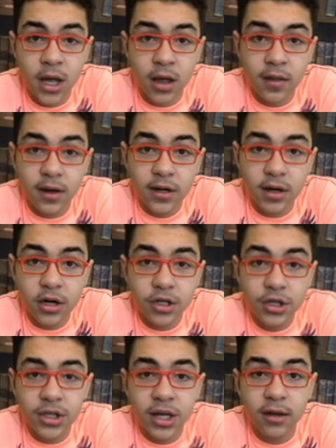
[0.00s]
the
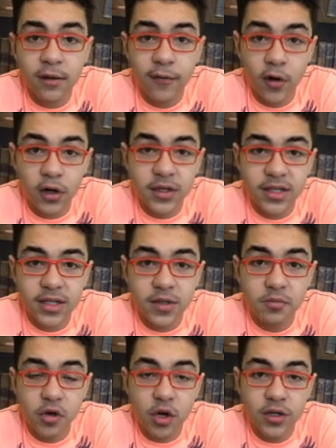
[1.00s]
Carters and the Fausts,
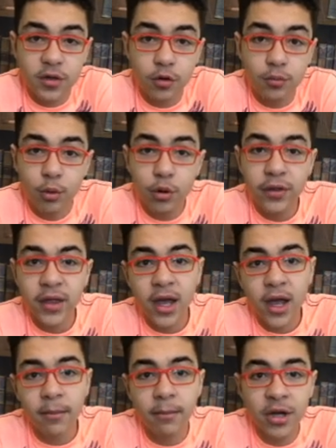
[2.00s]
because they were both
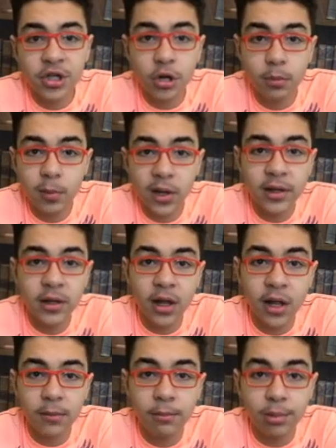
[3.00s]
magical
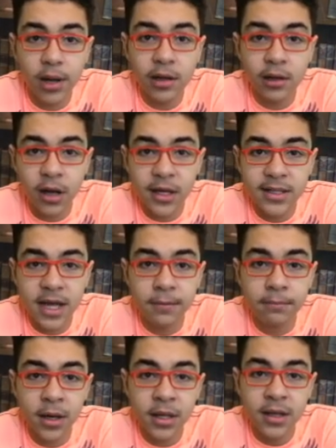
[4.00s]
bloodlines. That
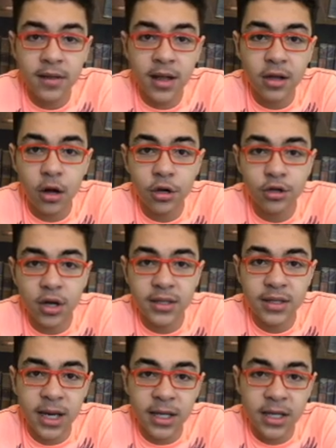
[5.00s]
meant that Carter and
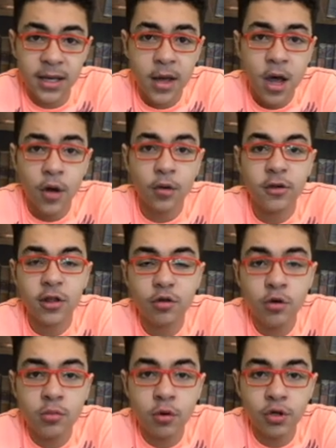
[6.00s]
Sadie were the 2
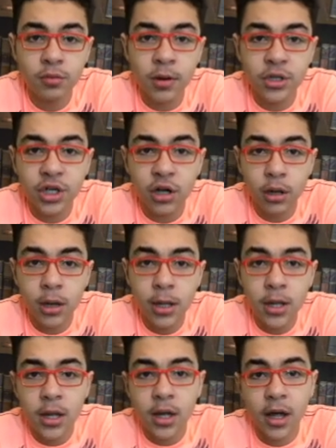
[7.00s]
most magical
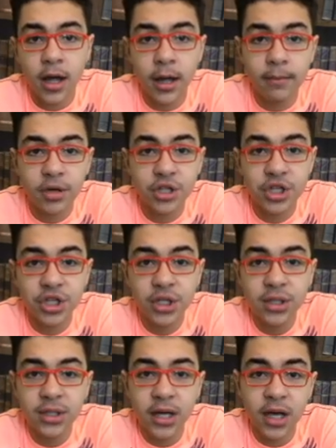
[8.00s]

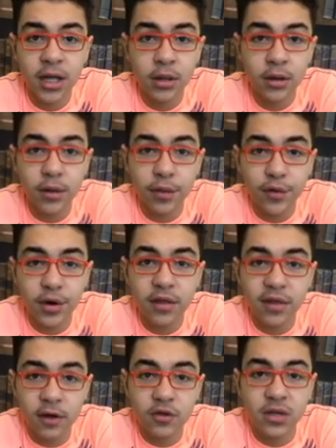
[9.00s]
magicians in
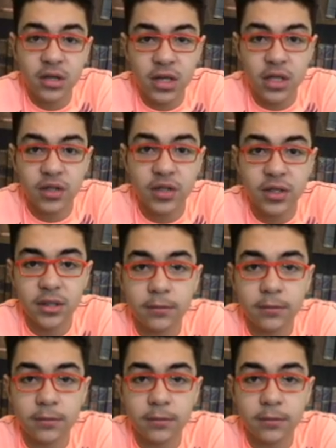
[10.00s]
3,000 years.